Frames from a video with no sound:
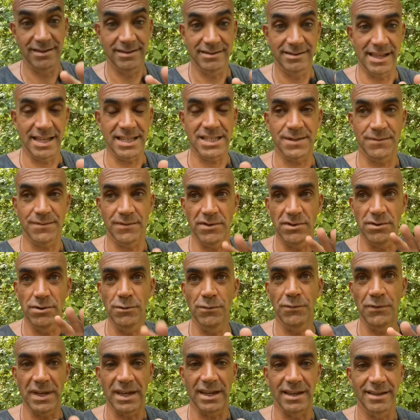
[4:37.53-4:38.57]
That's the new
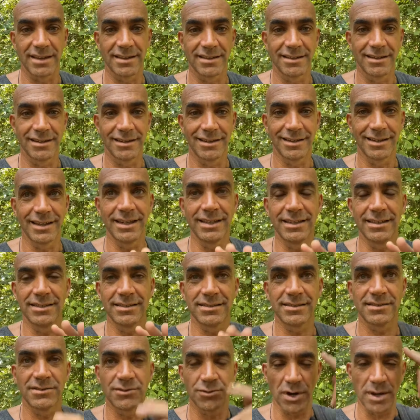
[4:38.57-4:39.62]
thing. Is
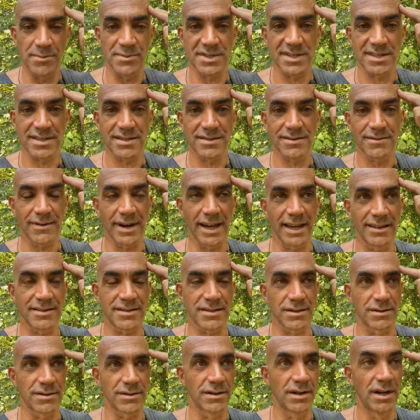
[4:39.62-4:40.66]
dreams, right?
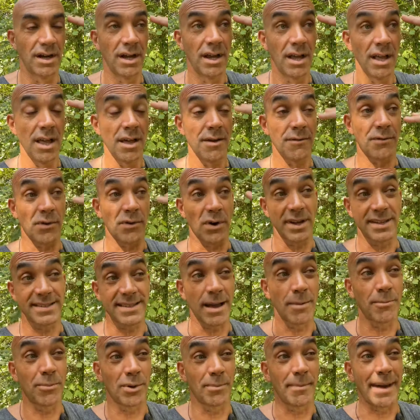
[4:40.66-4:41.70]
So, for
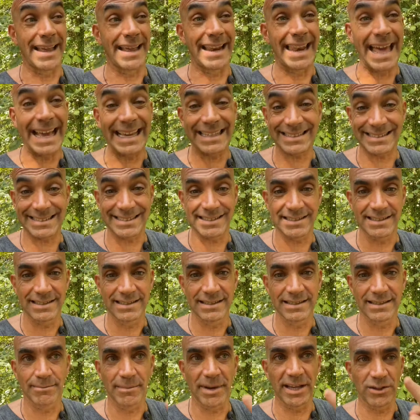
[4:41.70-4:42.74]
example, my
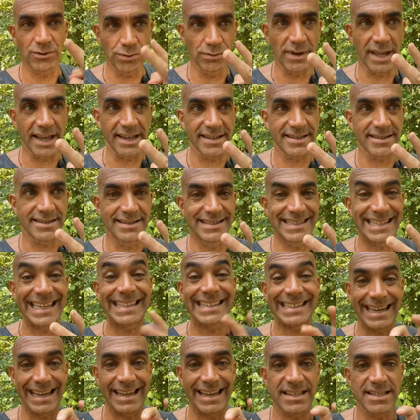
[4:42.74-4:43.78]
two last
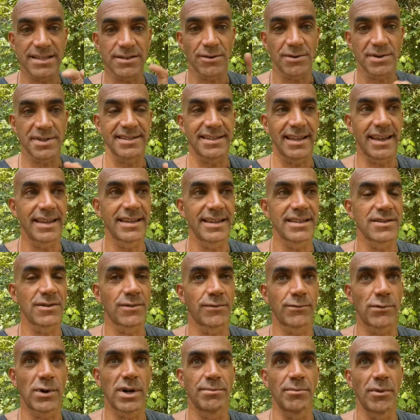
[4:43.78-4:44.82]
dietas or stays of
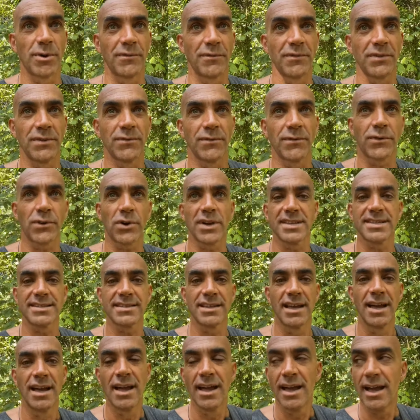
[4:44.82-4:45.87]
1 month in the forest,
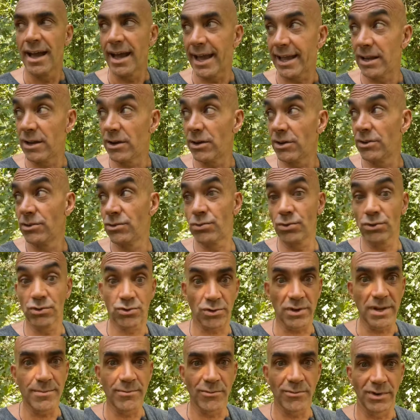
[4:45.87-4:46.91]
I learned to
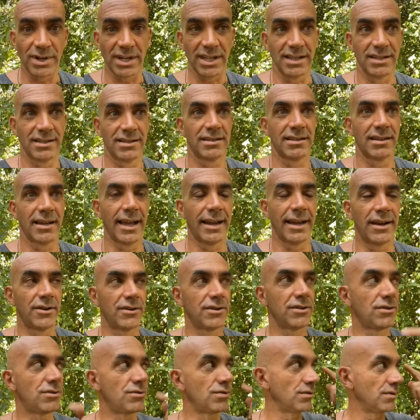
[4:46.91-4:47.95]
dream, really. I
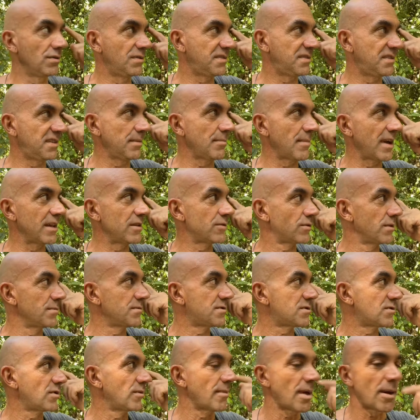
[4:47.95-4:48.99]
learned to see my
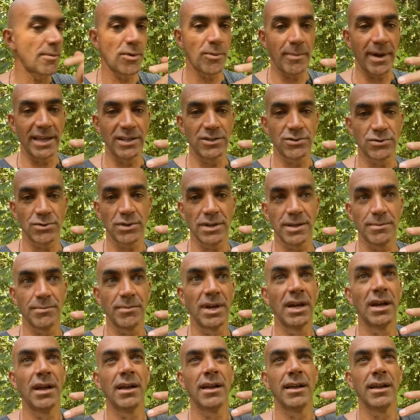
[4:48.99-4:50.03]
dreams, remember my dream,
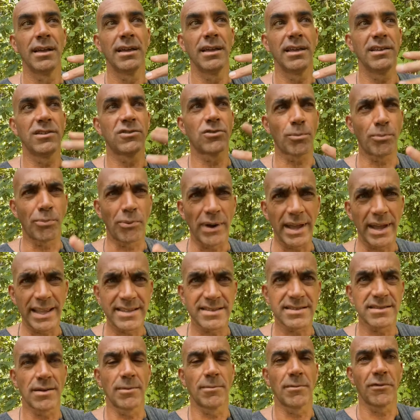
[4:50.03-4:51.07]
interpret
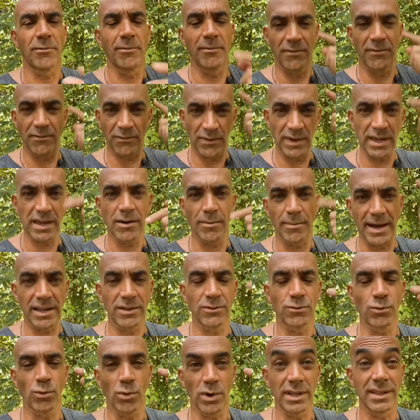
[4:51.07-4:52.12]
some of, think about
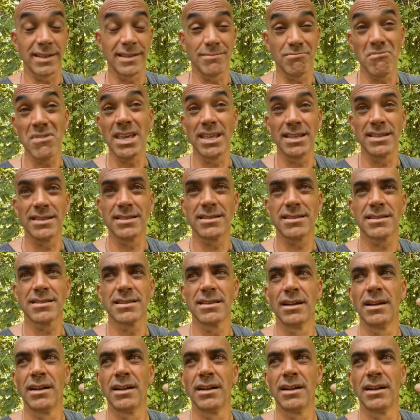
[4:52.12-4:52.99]
what it means.